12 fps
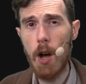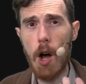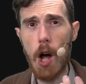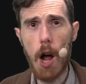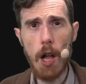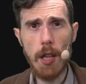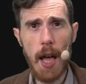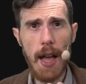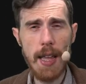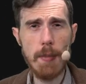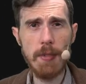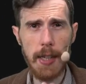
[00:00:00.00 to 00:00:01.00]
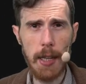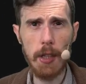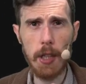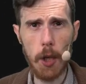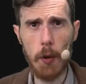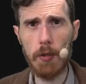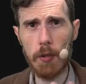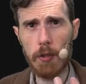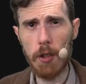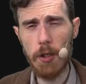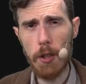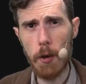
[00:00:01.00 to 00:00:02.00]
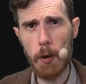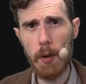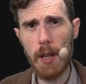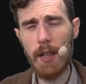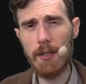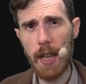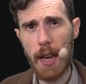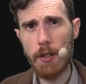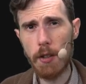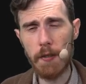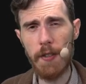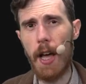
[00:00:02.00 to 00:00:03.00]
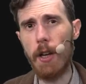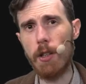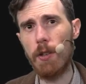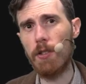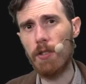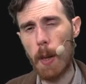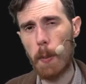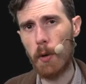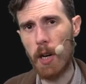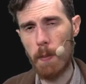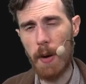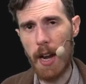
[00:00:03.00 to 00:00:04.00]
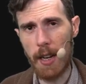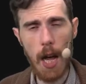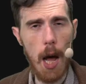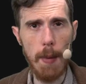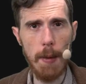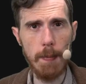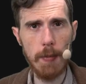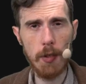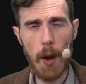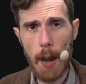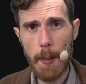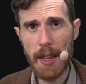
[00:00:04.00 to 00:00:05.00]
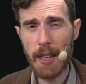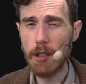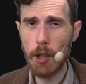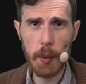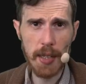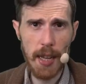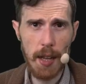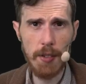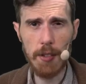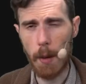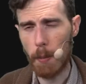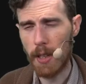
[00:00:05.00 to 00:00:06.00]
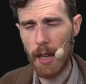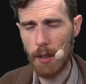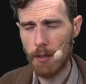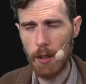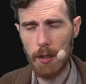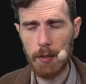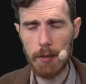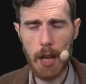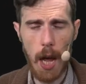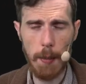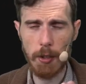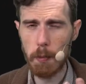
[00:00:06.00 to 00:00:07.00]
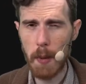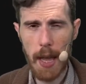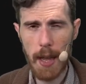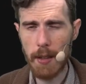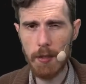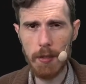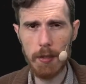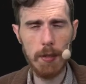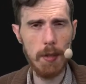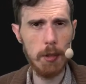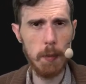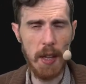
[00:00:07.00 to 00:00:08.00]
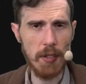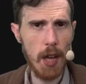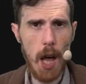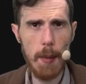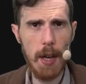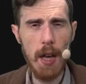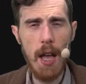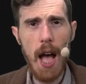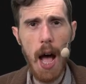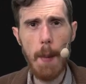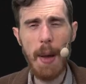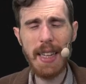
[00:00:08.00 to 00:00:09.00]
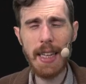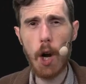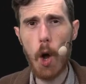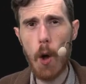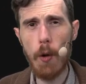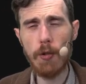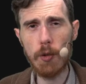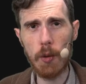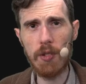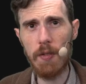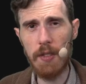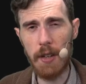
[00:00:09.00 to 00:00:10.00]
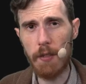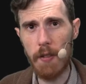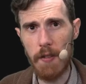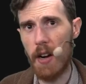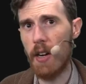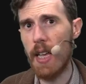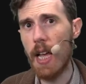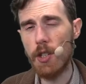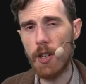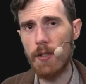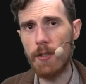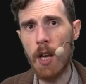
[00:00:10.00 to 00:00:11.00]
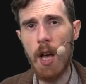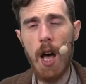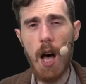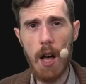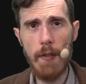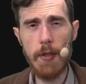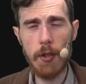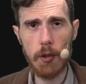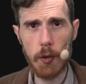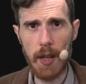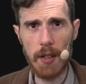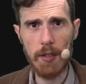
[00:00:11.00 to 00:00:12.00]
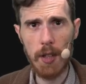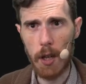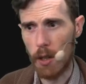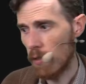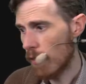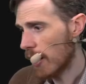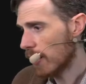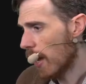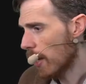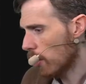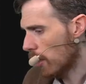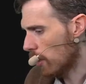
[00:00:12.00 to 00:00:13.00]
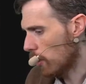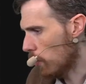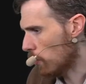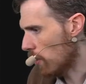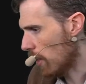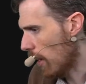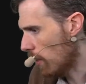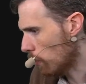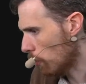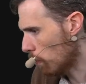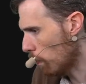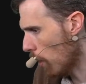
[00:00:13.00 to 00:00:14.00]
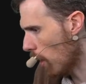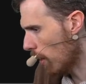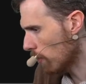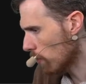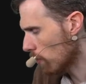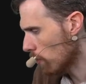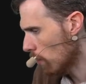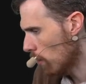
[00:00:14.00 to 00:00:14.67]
All I am telling users to do is enter values separated by a comma. So I might get lowercases, uppercases, comma, space, space, comma. I might get all sorts of different variations of the strings here. And in fact, I could get a user that enters boss,